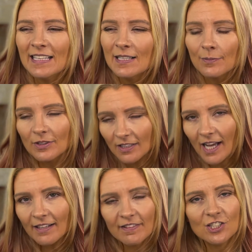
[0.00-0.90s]
But a
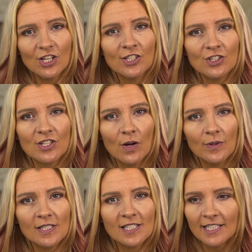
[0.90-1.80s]
lot of the changes that
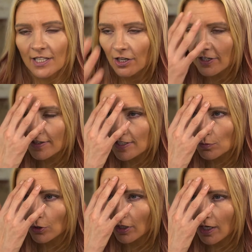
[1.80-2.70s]
we see are in this
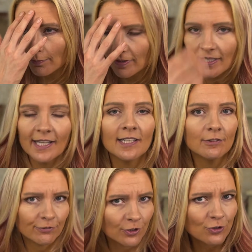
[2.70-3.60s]
more complicated
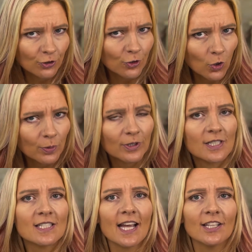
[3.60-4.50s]
frontal lobe or
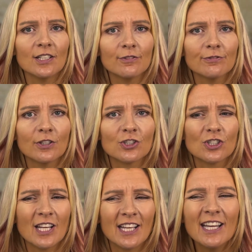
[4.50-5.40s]
executive
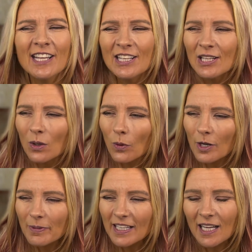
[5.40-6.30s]
functioning, where it
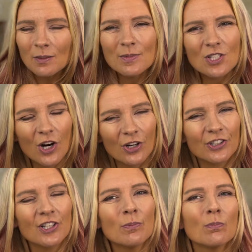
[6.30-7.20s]
becomes harder
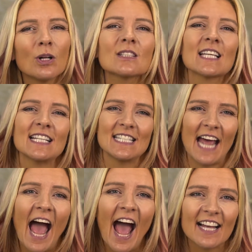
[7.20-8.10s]
to
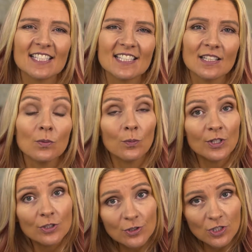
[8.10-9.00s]
multitask. When we
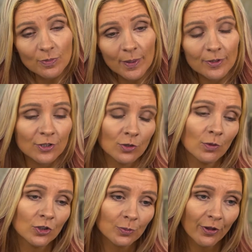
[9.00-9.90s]
used to be able to do
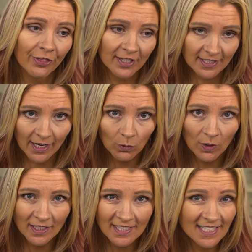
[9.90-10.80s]
multiple things at
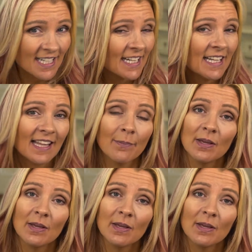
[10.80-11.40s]
once, that may